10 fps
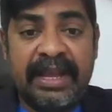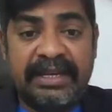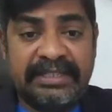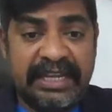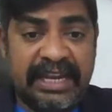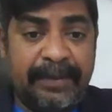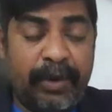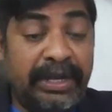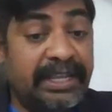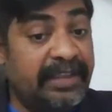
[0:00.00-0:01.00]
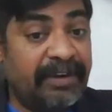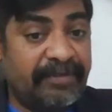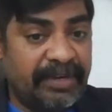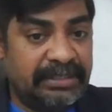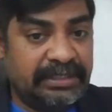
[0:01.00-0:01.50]
And the second point, give
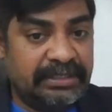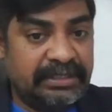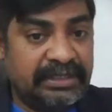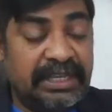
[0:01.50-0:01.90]
references.